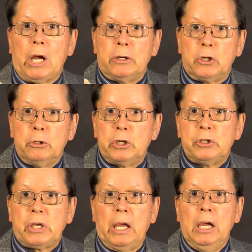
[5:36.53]
Our church
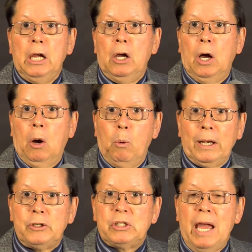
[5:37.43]
is a
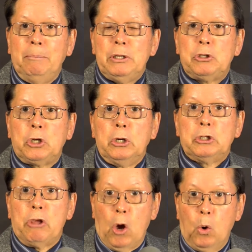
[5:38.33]
well-established
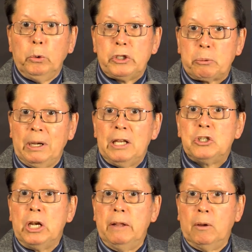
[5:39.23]
church, the oldest
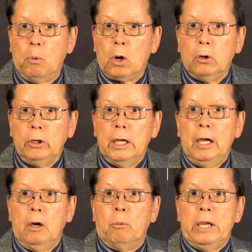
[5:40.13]
religion in the world.
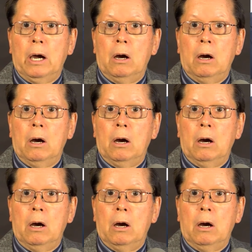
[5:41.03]
We